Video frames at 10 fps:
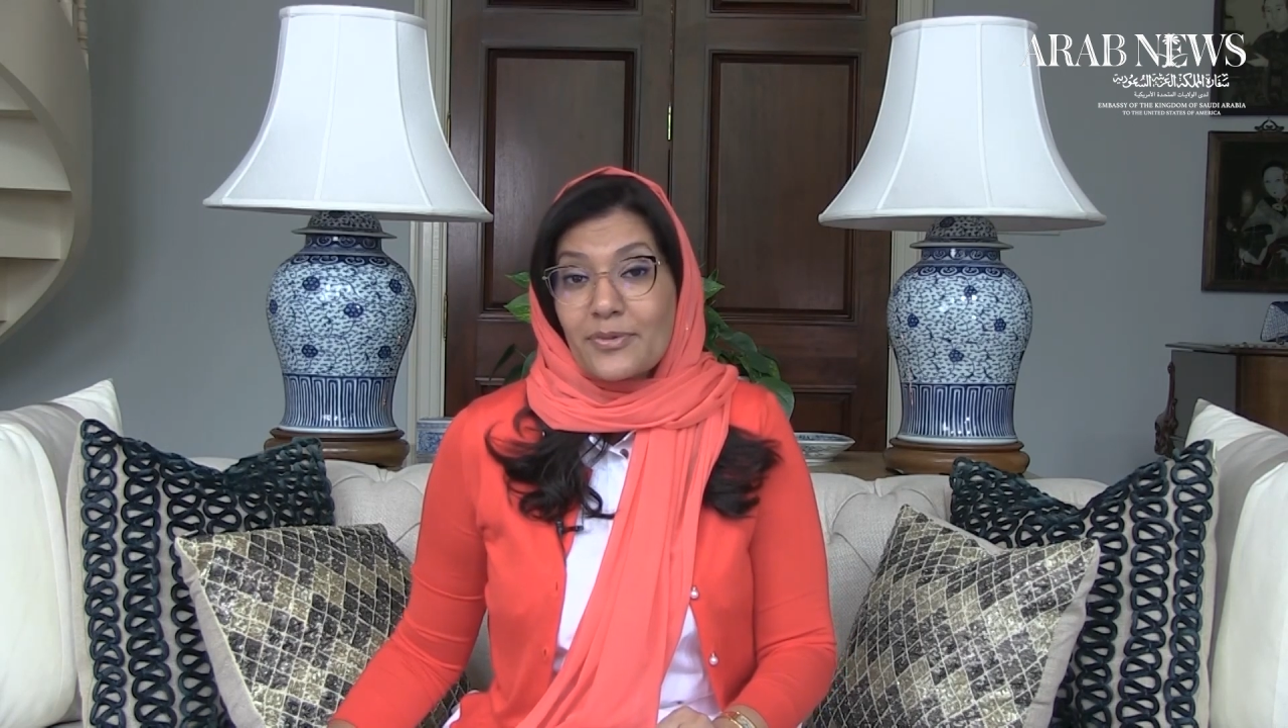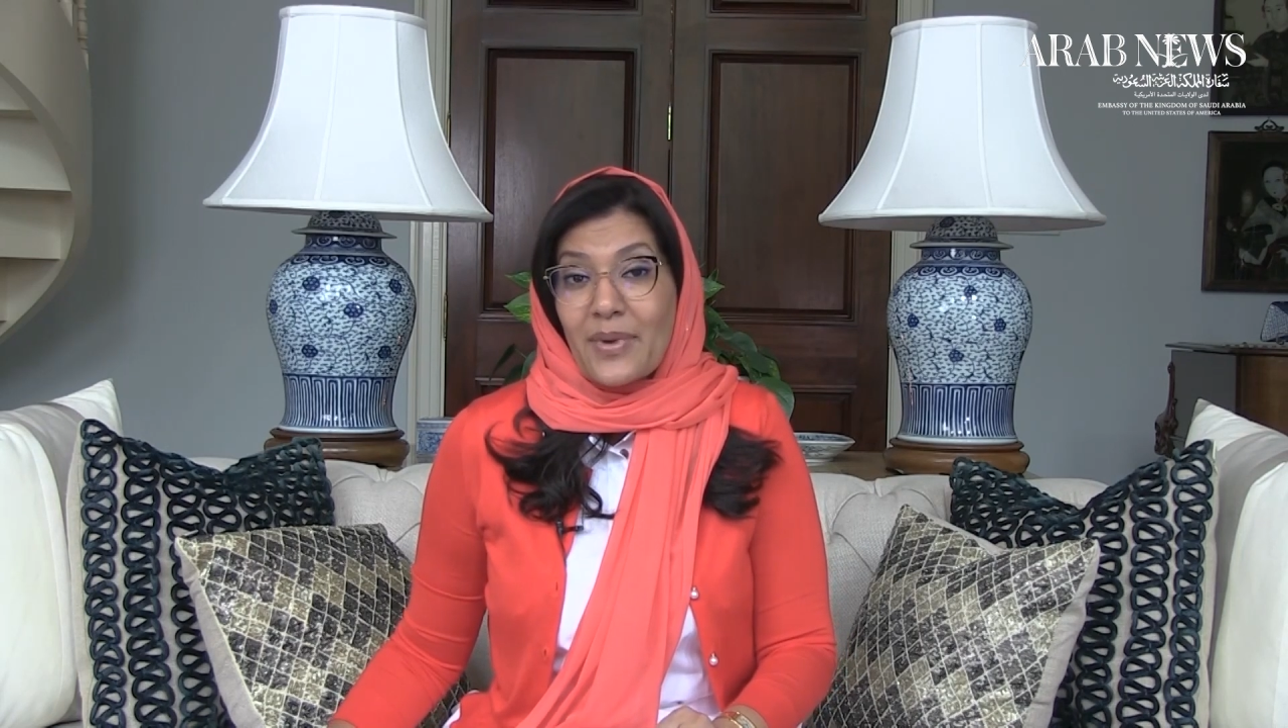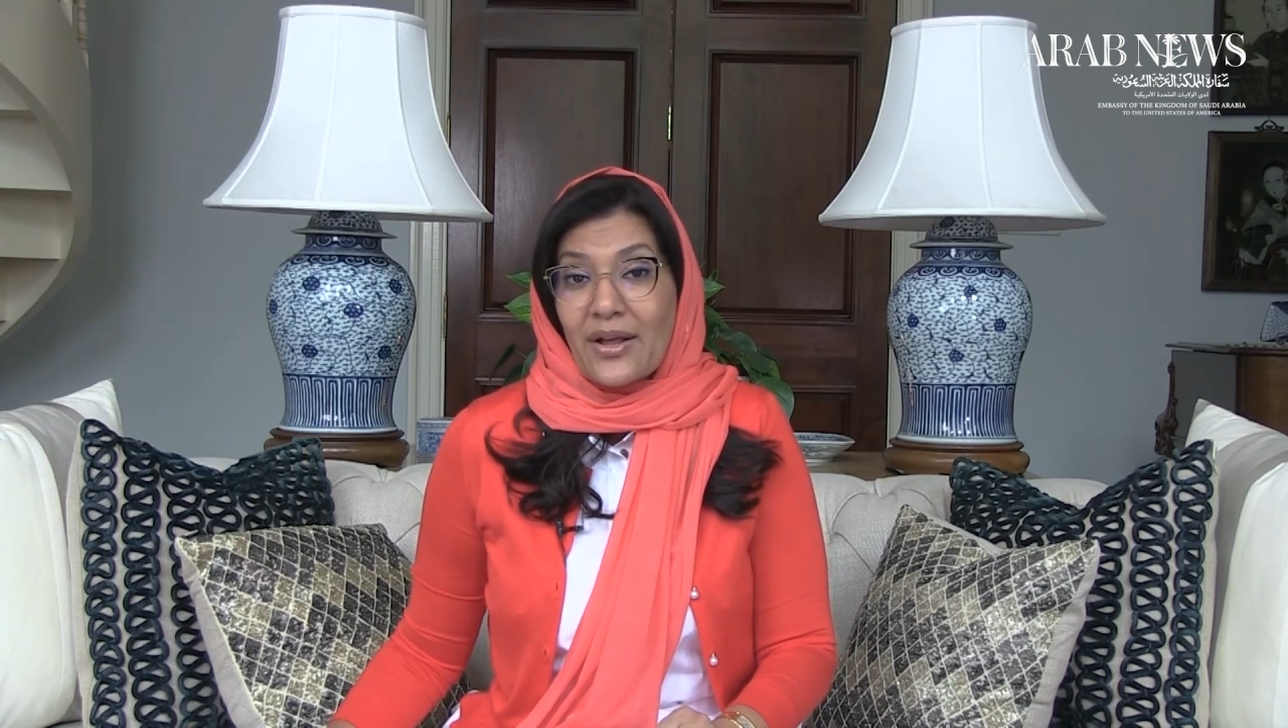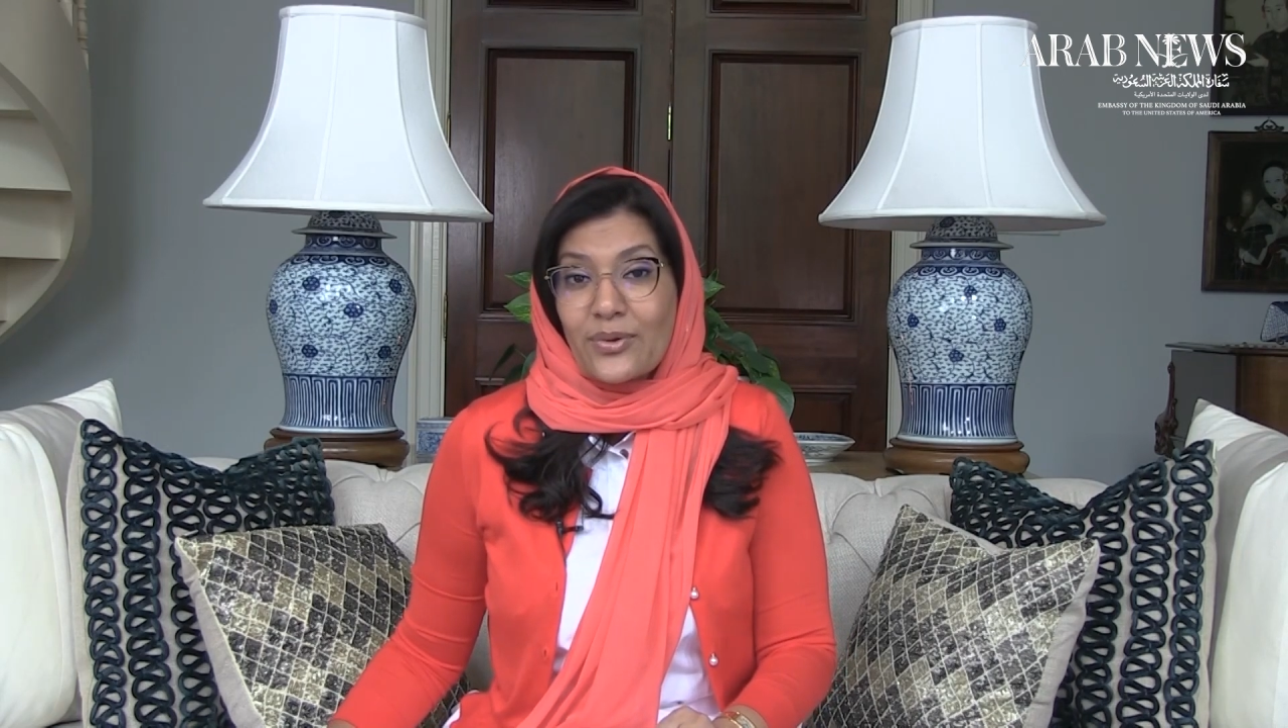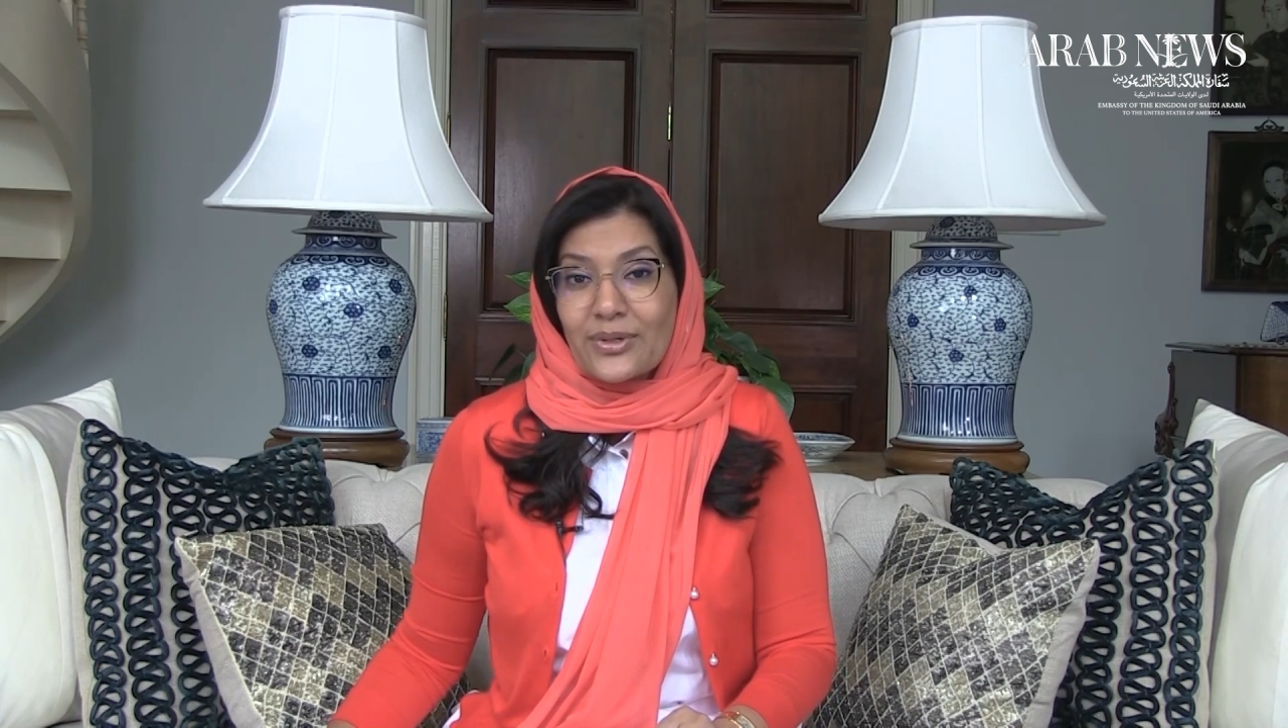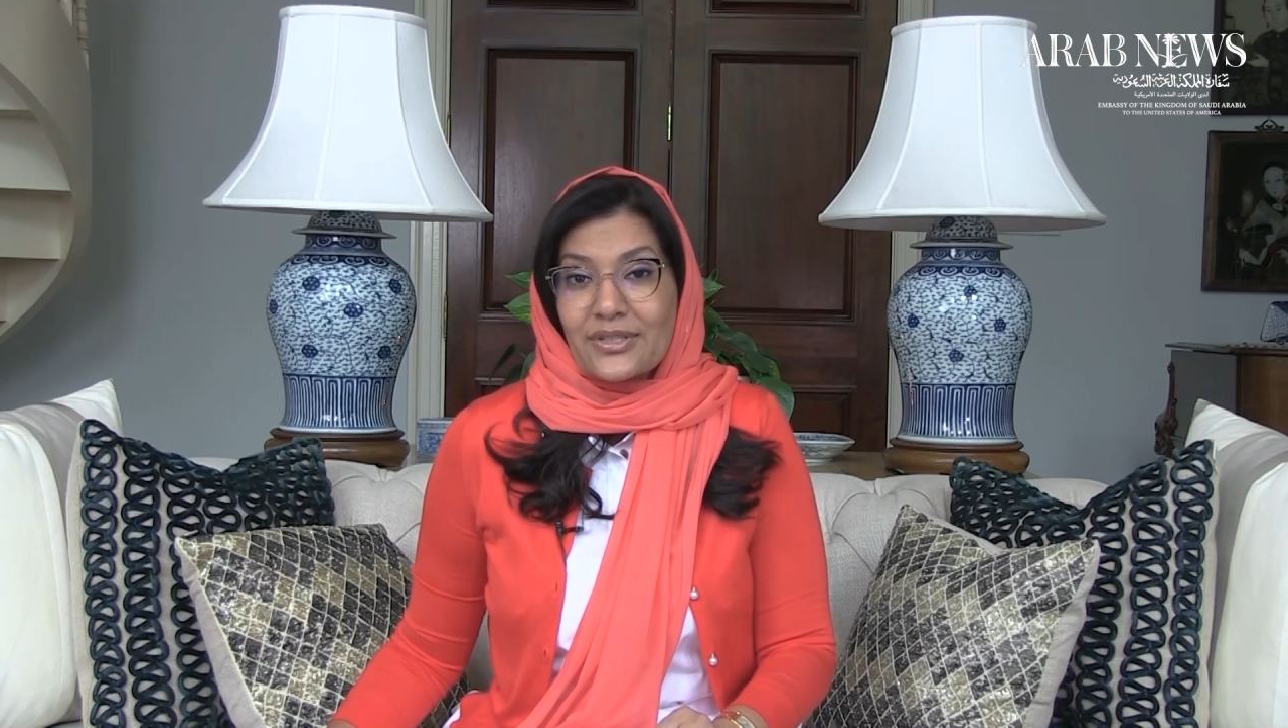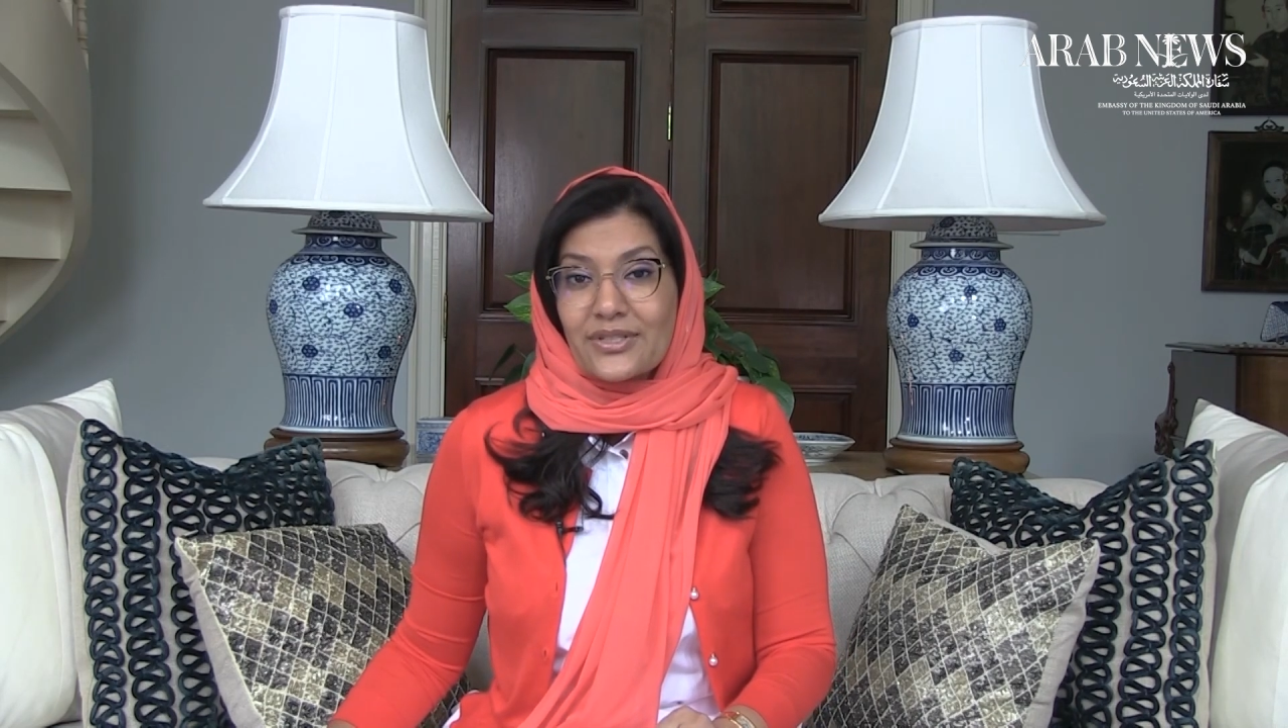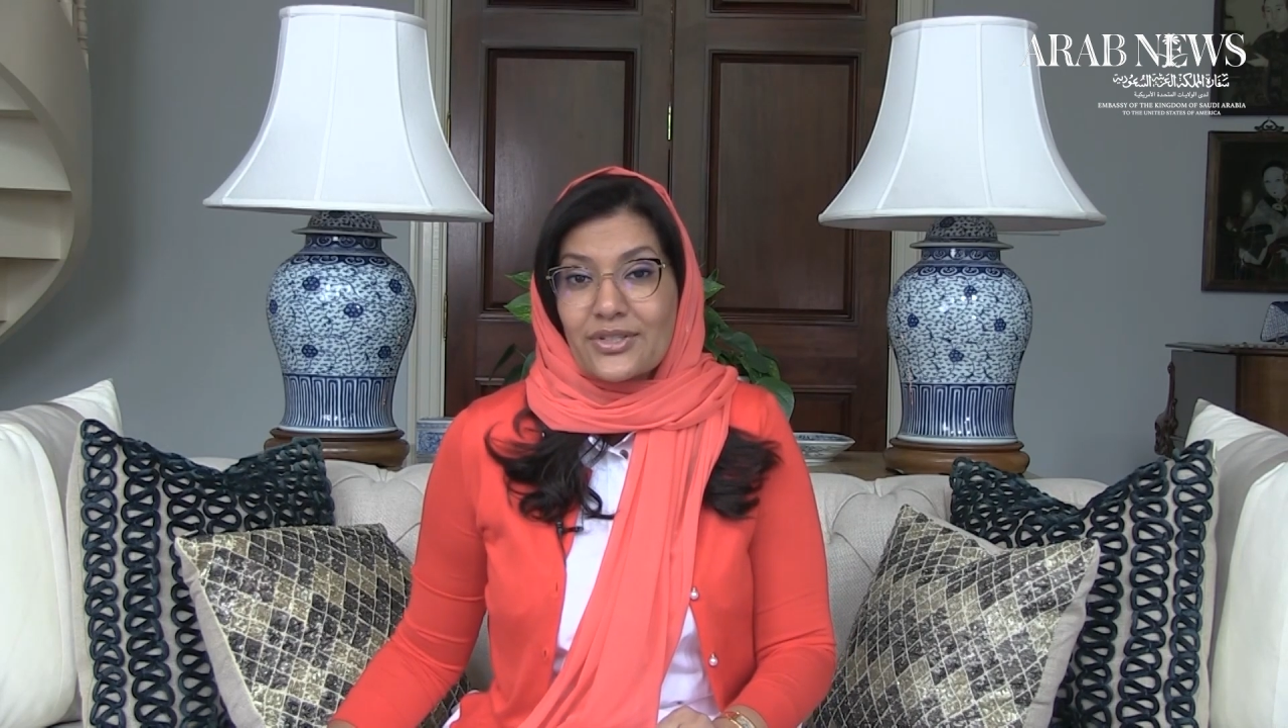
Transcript: backwards